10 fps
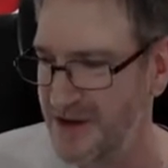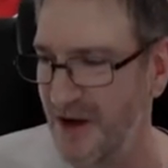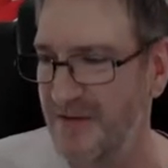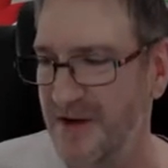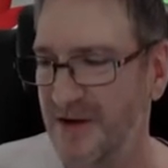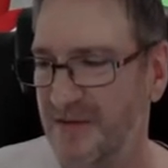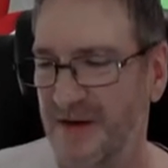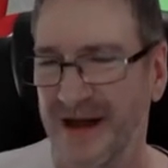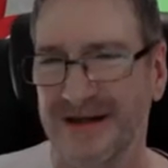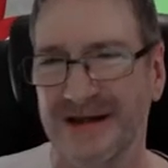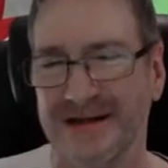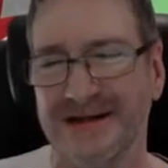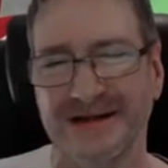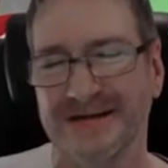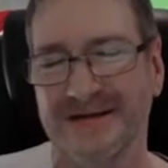So I feel that that
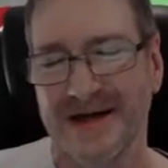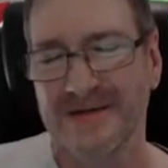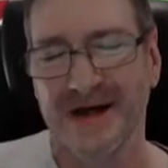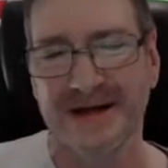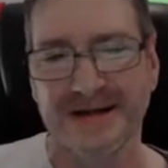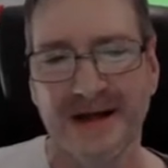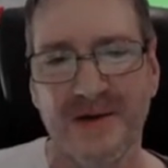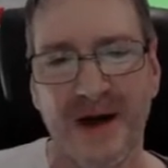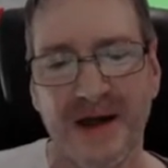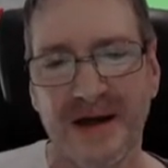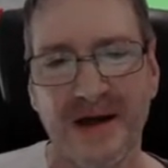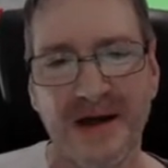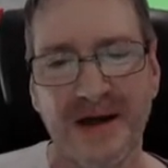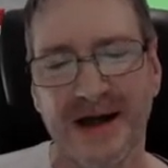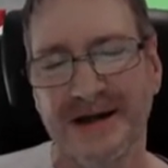seems like a silly way,
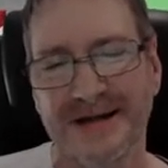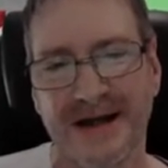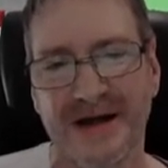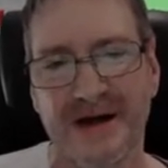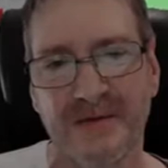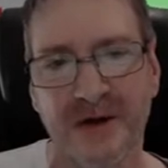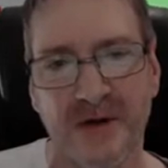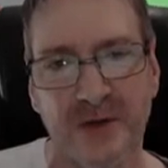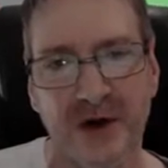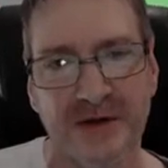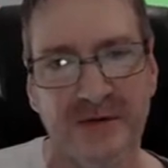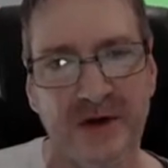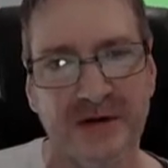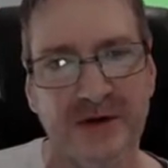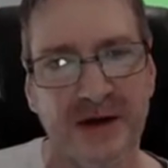unless they don't have a lot of work they've
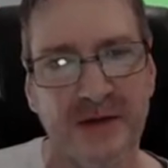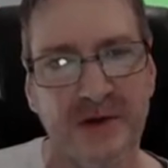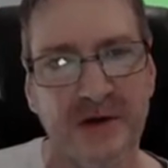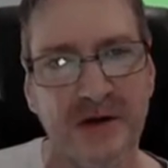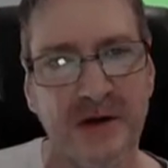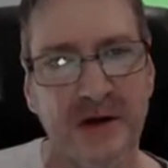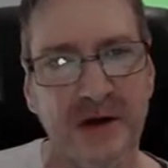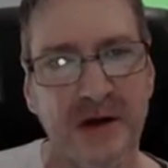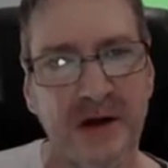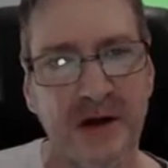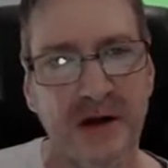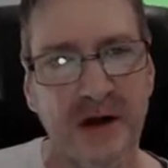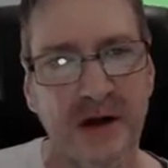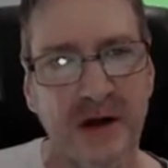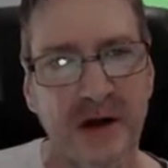got to do, Legmog.
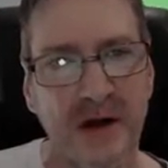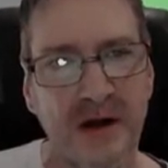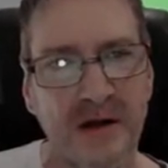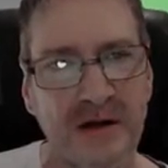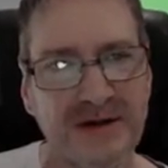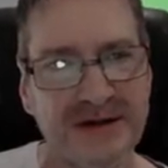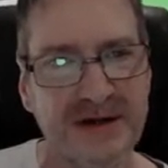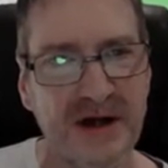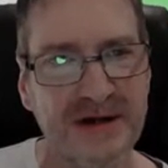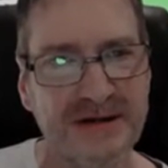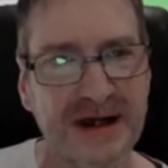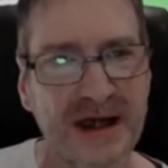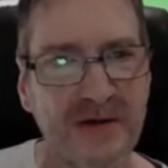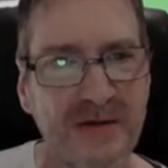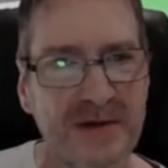And I've just noticed
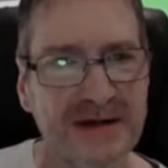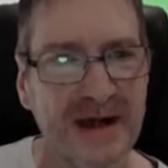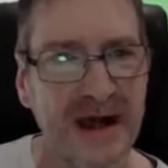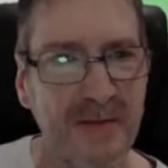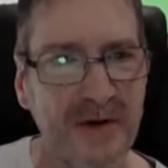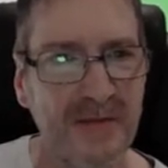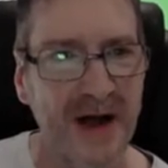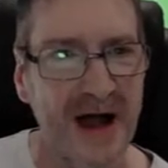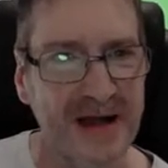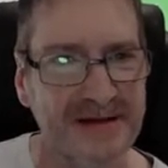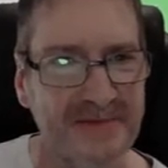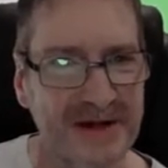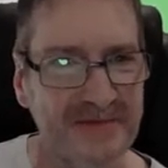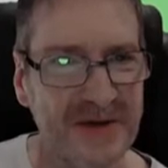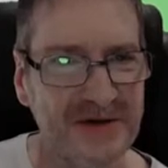here we're missing a couple of bars.
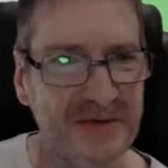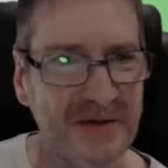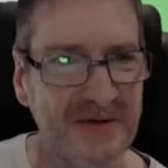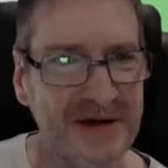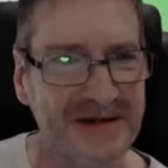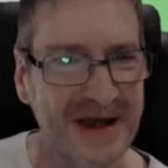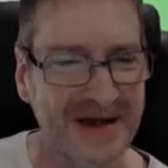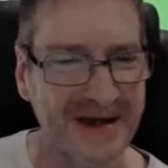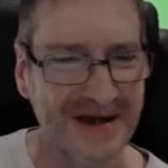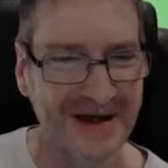Must must remember to fix that.